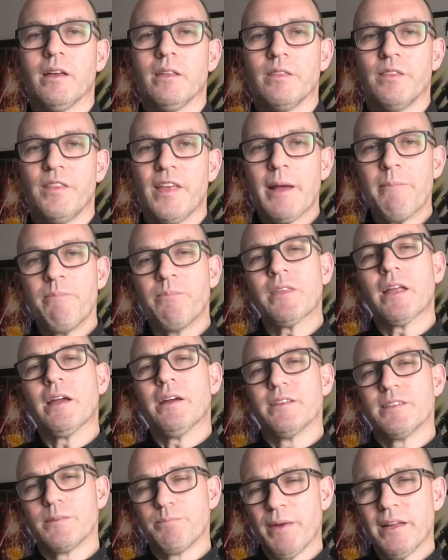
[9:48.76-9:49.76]
Then
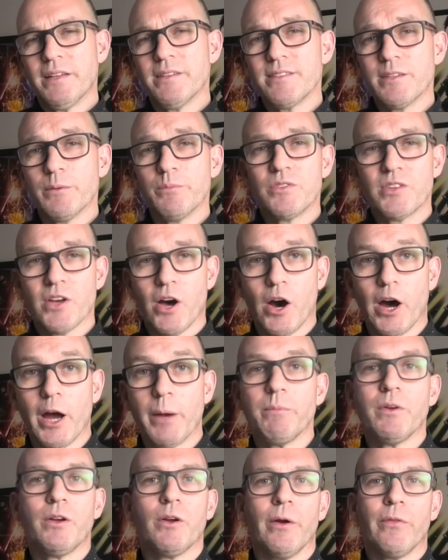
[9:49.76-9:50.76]
spend some
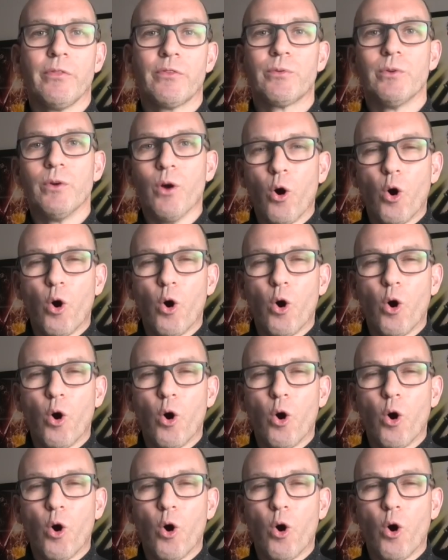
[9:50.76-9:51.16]
time going through